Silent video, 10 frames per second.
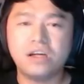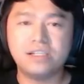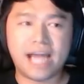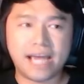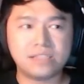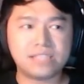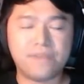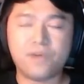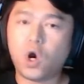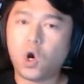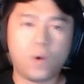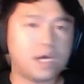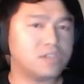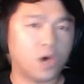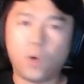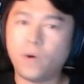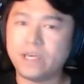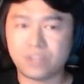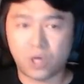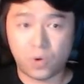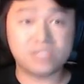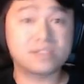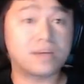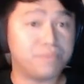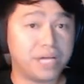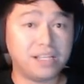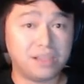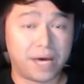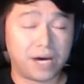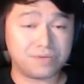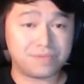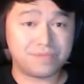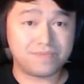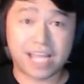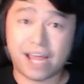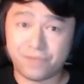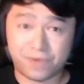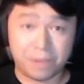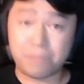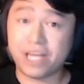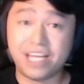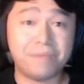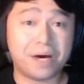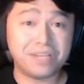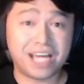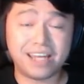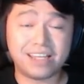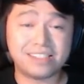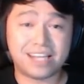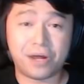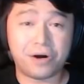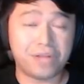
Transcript: Nidus, I've always, always, always complained about. I've complained about Nidus, and I all